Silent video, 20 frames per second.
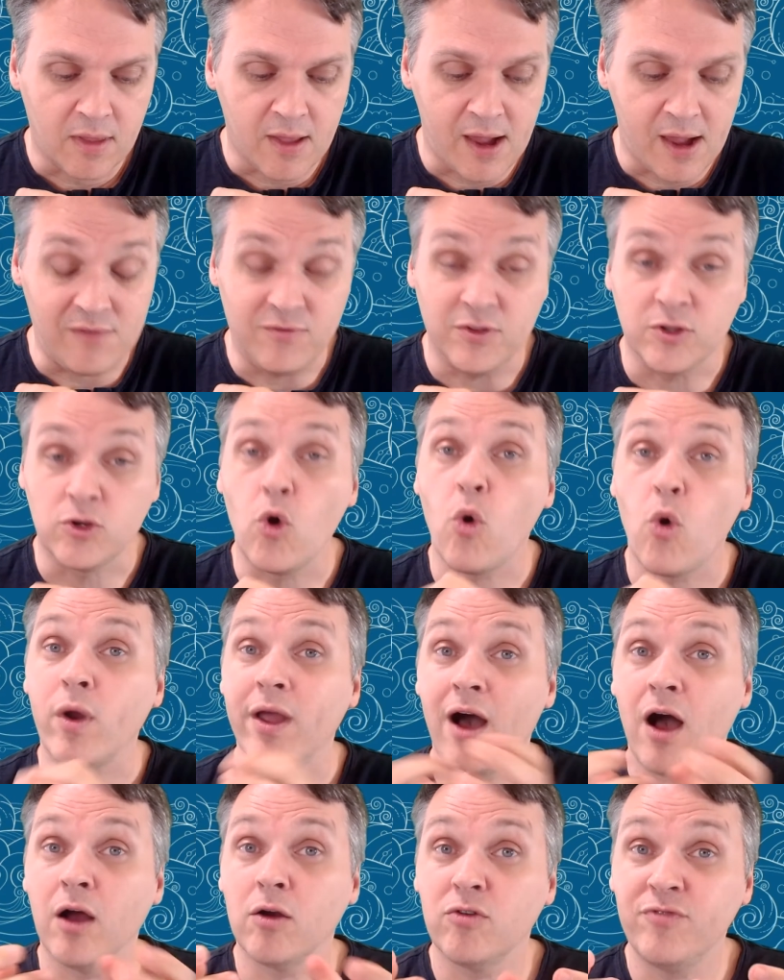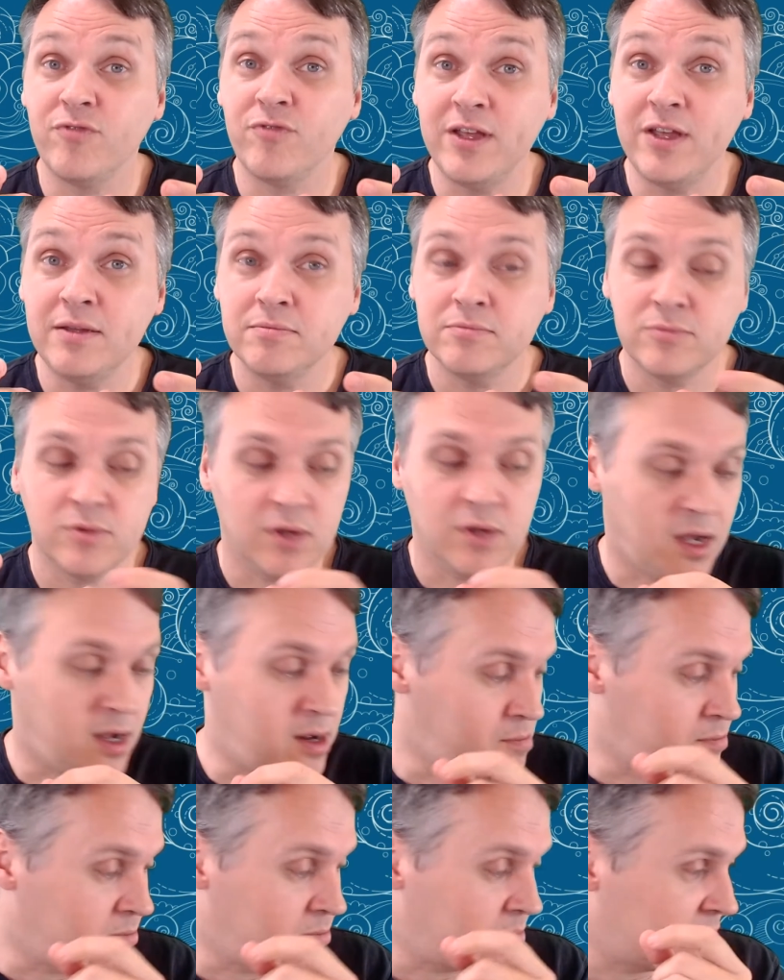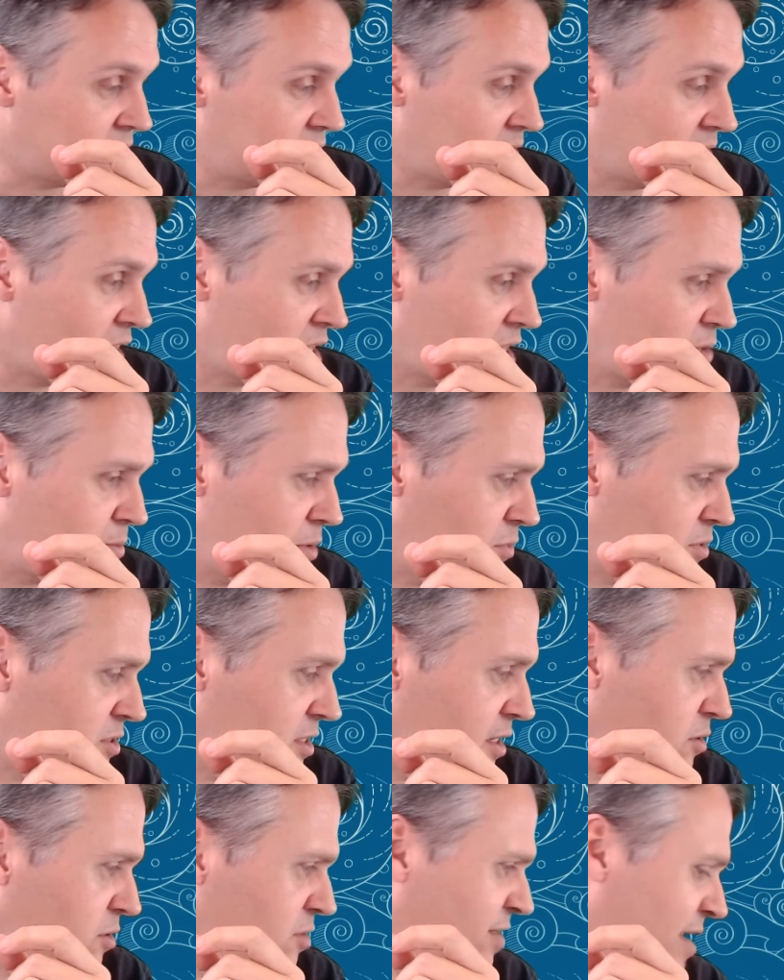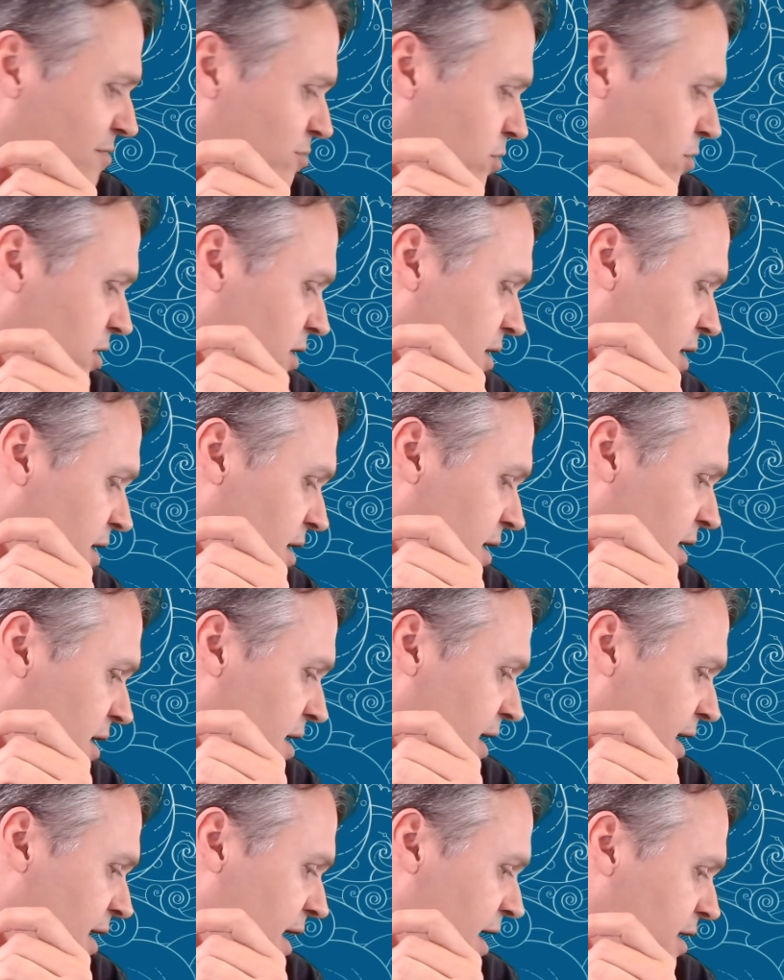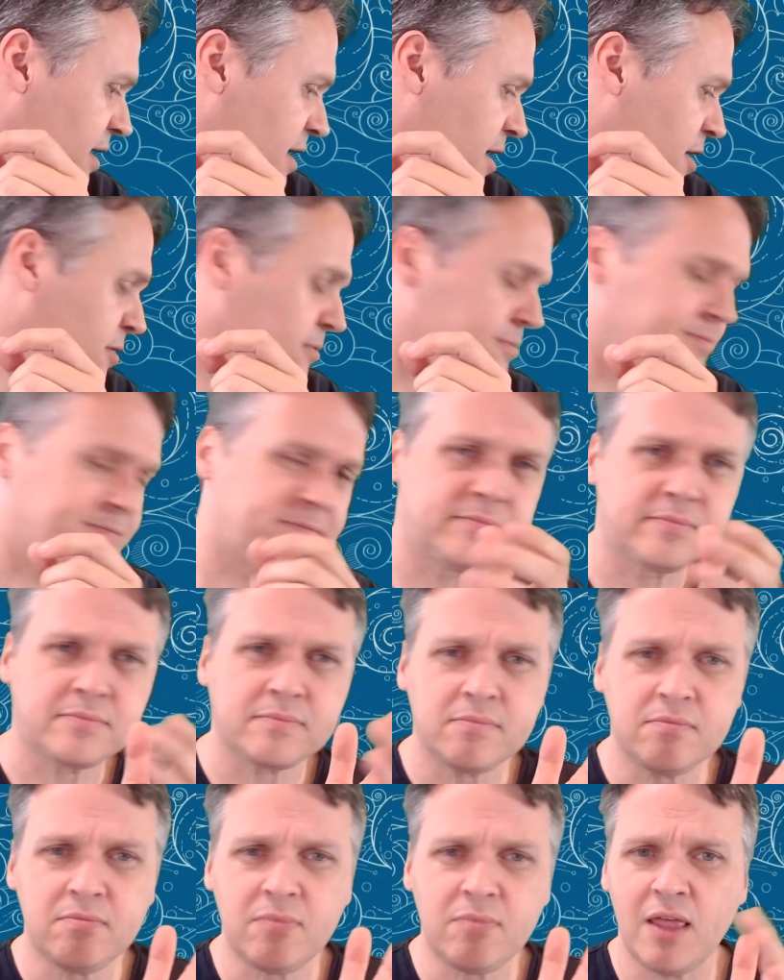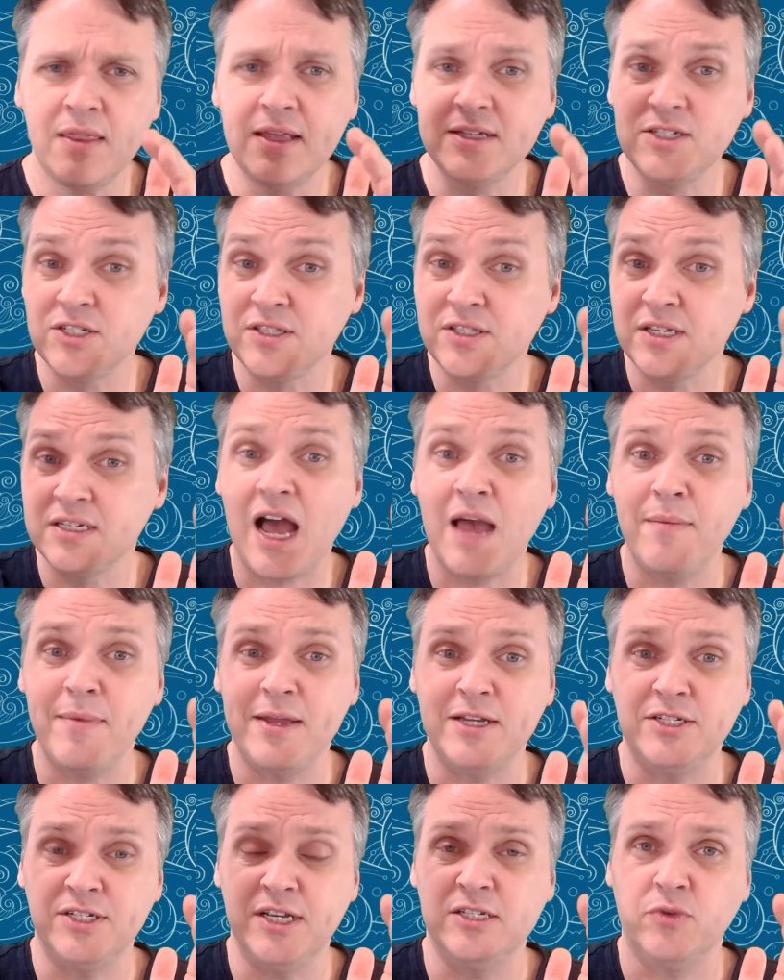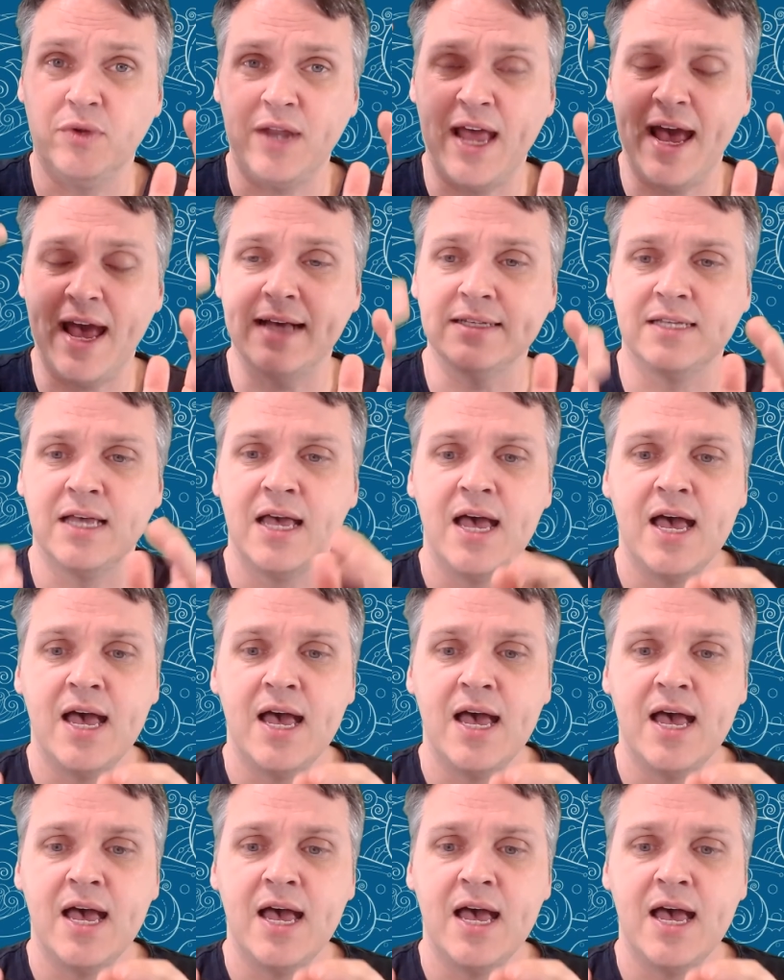I have the choreography document, which I don't know if I have one handy here. That's just the timing sheet. So it has